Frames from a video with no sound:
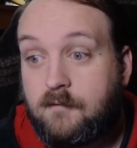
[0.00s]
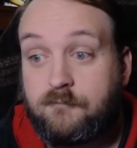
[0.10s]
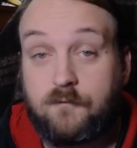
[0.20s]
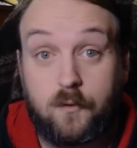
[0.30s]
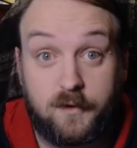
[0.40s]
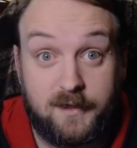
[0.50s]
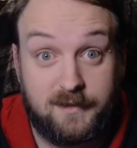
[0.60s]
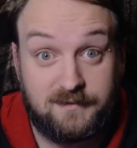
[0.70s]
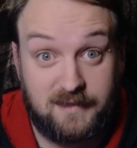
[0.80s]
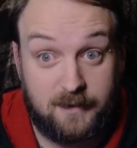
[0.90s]
For
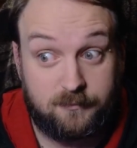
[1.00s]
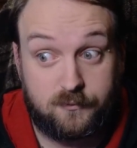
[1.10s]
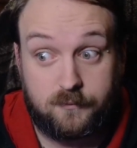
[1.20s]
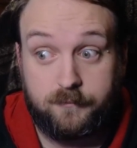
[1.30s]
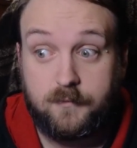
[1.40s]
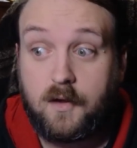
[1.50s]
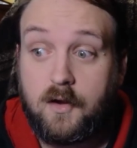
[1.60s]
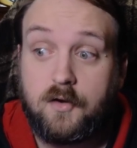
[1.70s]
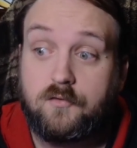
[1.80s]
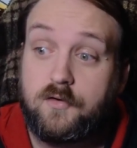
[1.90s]
example,
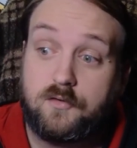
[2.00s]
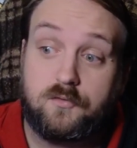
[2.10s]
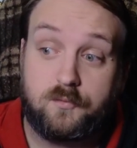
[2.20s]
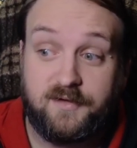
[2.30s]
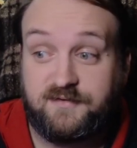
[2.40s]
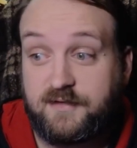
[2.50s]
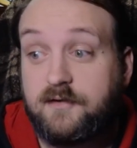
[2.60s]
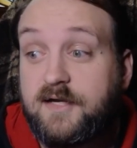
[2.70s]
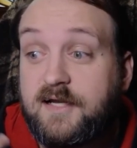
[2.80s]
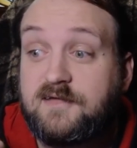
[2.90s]
critical race
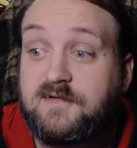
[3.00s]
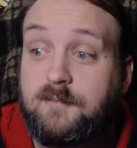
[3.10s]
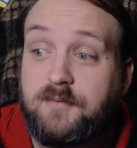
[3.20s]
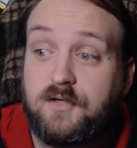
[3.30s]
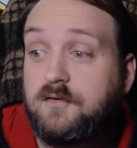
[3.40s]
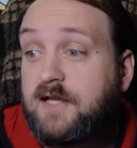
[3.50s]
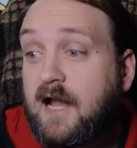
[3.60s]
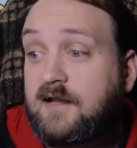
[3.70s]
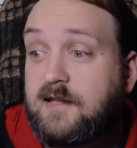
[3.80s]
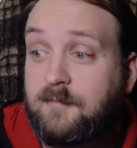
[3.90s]
theory is a purely
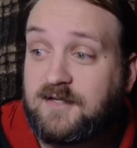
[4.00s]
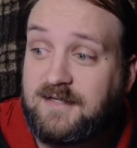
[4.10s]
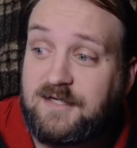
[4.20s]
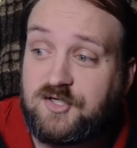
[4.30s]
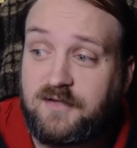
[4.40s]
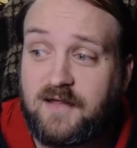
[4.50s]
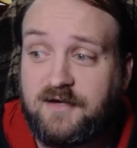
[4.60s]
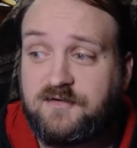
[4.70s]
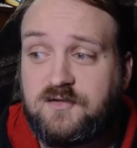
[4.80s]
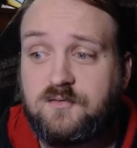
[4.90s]
academic teaching that
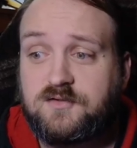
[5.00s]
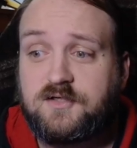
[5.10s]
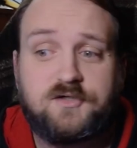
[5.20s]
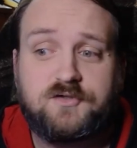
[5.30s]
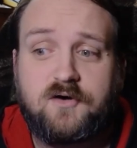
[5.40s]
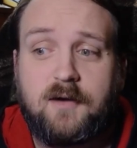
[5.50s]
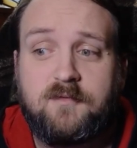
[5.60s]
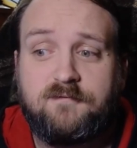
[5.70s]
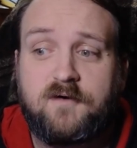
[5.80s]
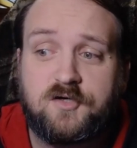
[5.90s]
is used to describe
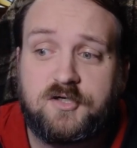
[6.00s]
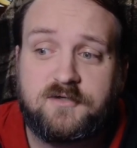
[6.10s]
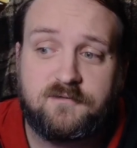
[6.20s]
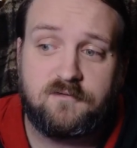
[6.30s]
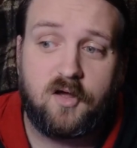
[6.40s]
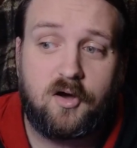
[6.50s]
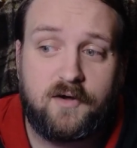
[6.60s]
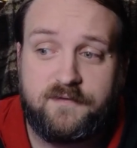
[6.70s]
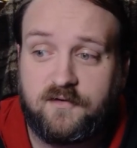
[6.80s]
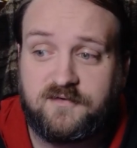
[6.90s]
the functions of law
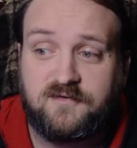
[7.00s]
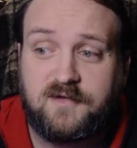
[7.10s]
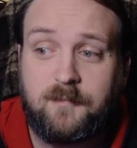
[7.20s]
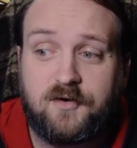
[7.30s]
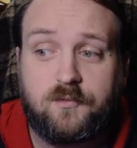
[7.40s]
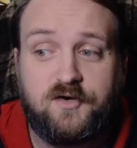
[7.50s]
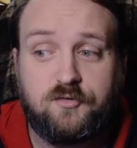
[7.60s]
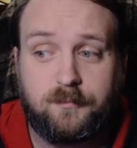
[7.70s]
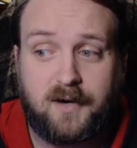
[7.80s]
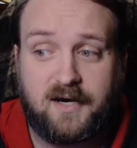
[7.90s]
and their systemic
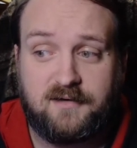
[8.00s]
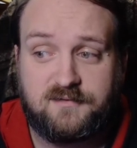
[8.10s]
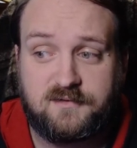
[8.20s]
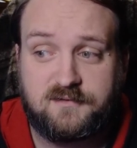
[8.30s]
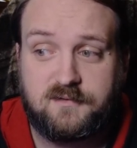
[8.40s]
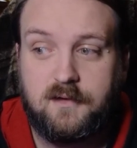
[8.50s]
racial biases.